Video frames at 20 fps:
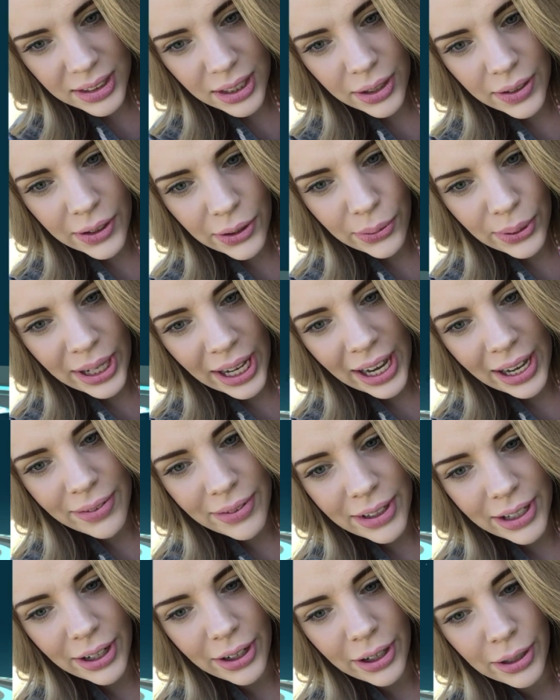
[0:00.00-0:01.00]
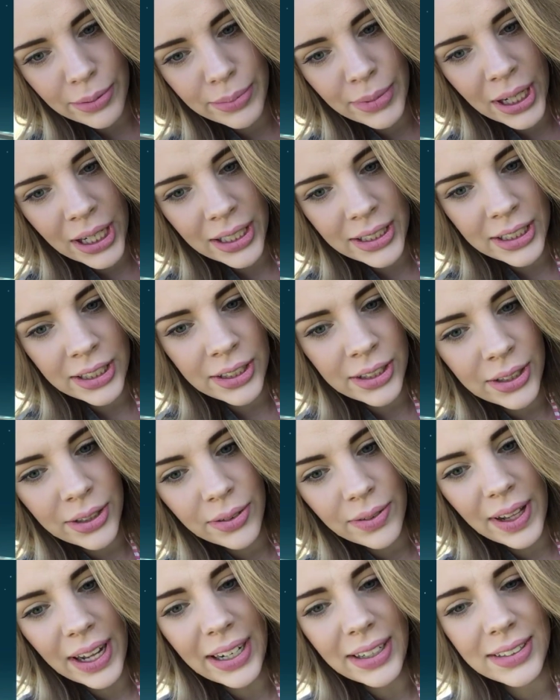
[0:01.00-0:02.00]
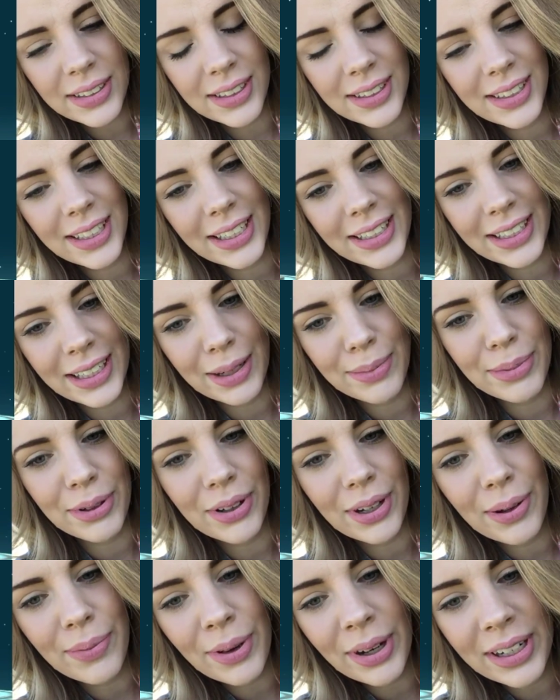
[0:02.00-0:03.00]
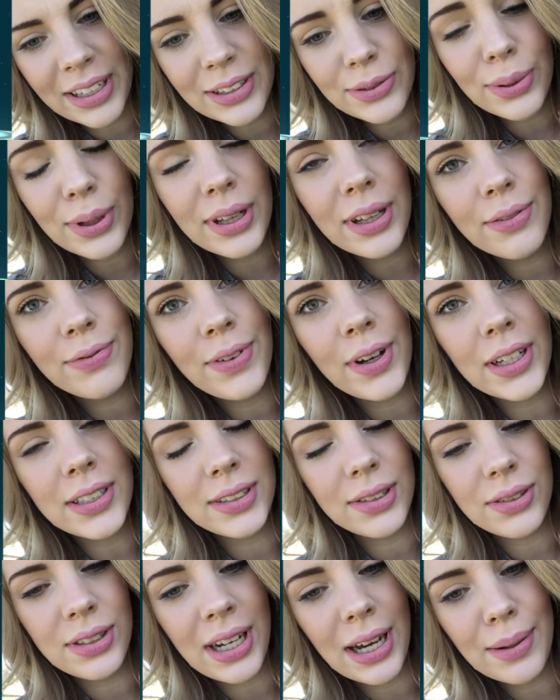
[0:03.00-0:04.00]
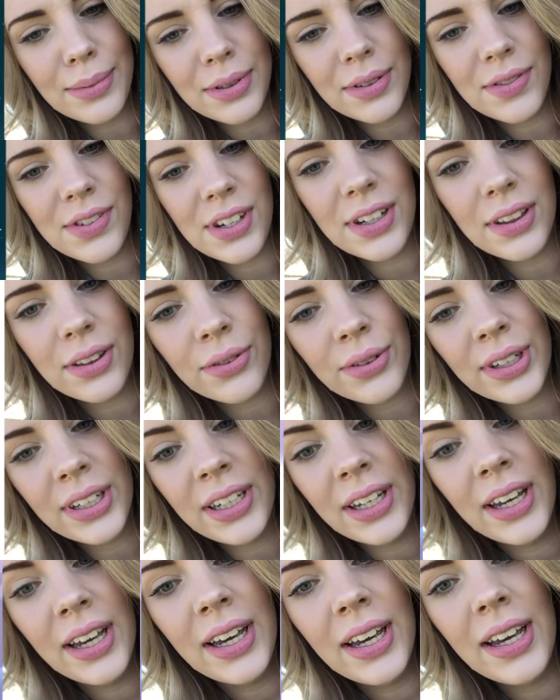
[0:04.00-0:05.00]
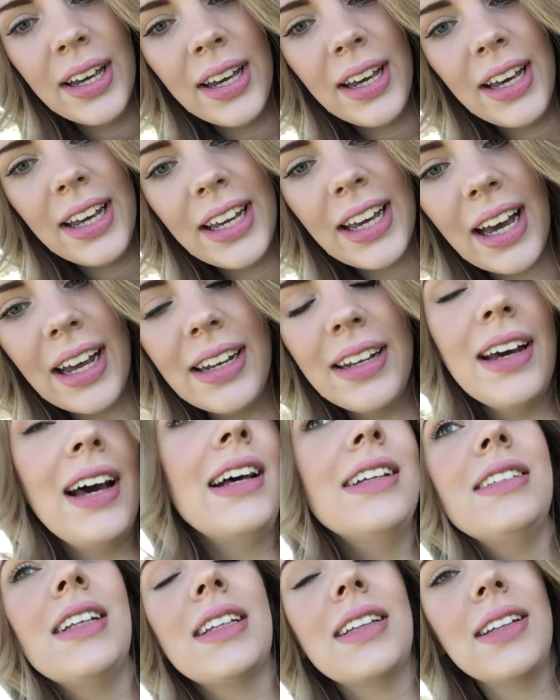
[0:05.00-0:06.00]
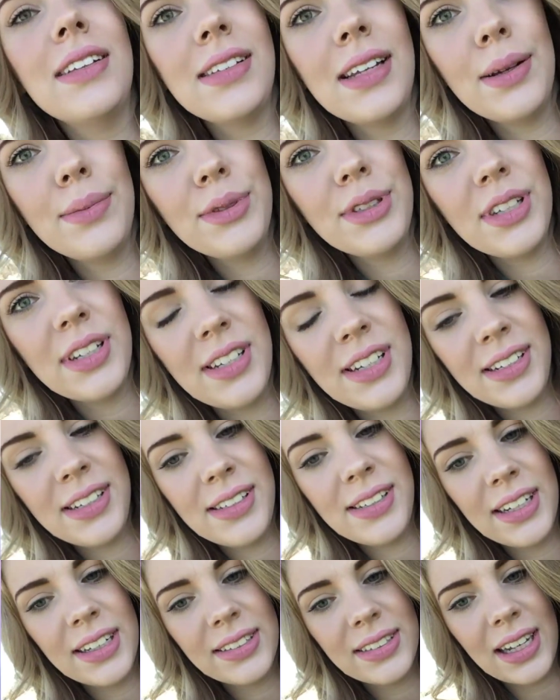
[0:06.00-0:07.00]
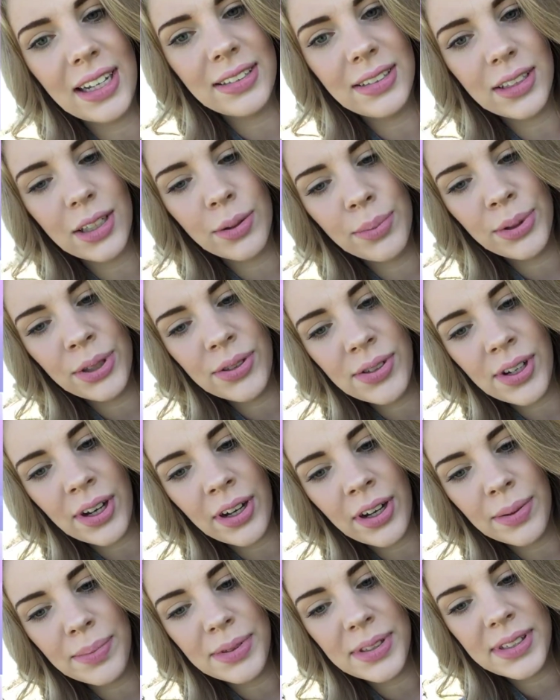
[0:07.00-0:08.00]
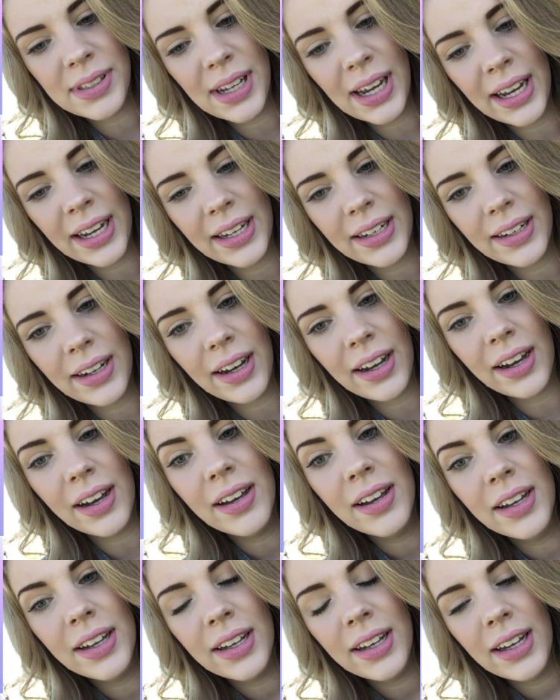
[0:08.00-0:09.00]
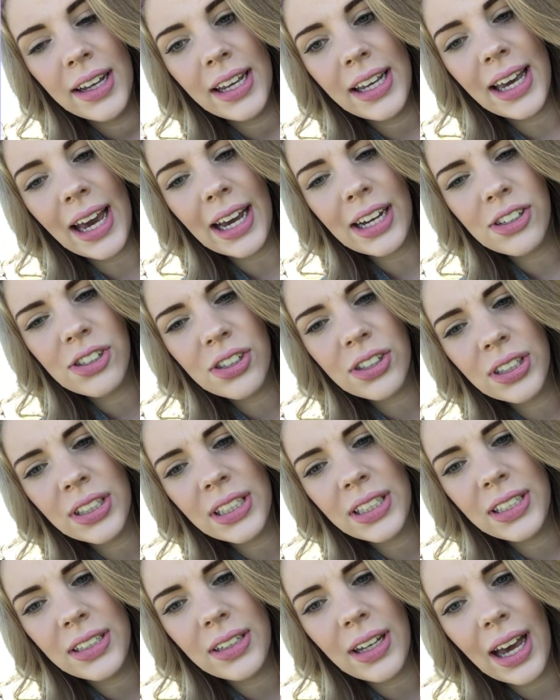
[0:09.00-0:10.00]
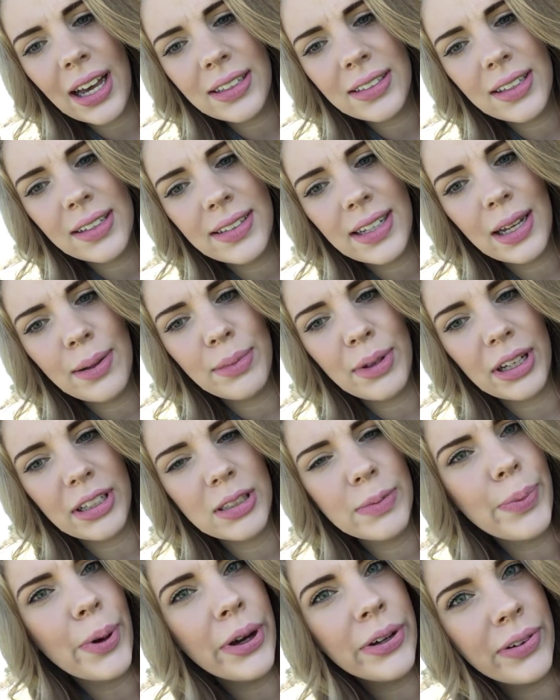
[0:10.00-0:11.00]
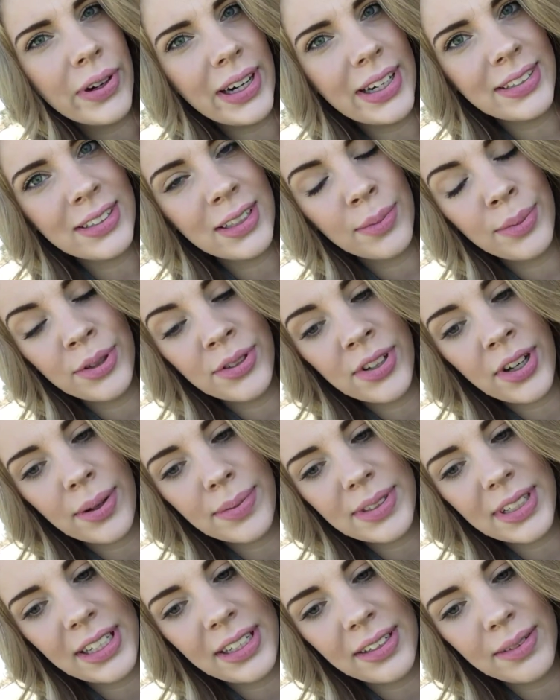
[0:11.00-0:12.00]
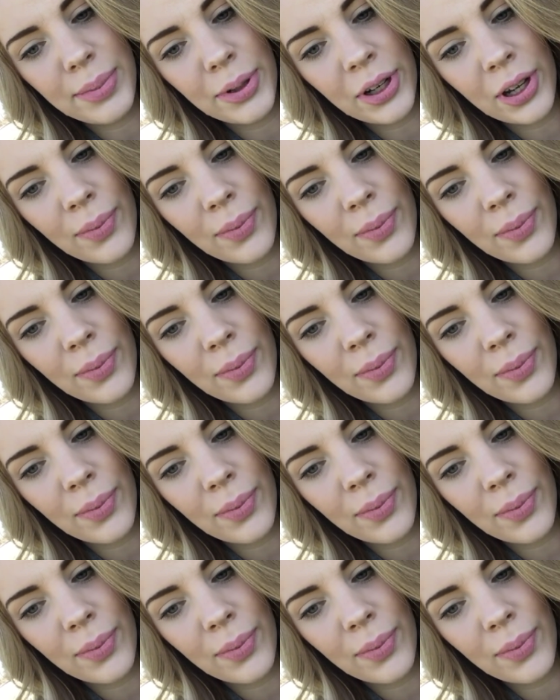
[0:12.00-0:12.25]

So here we have it, Armaldo. That is a sick looking Pokemon. He's one of the fossil types Gen three. He kind of has like the same statistics as Kabutops, and uh, he actually has the same like spawn rate as Kabutops in